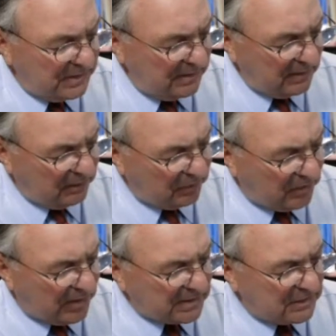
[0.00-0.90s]
see the
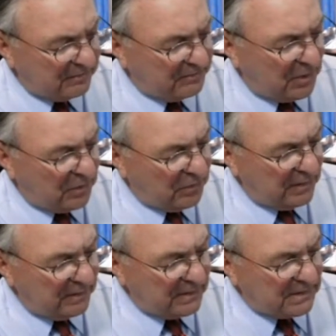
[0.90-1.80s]
loss of
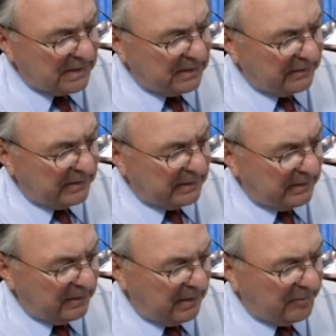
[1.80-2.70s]
bone in this
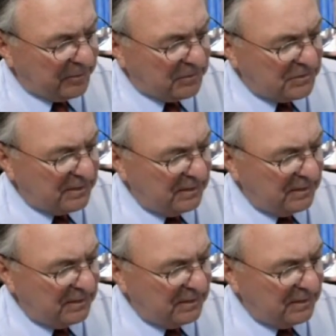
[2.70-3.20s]
area and upper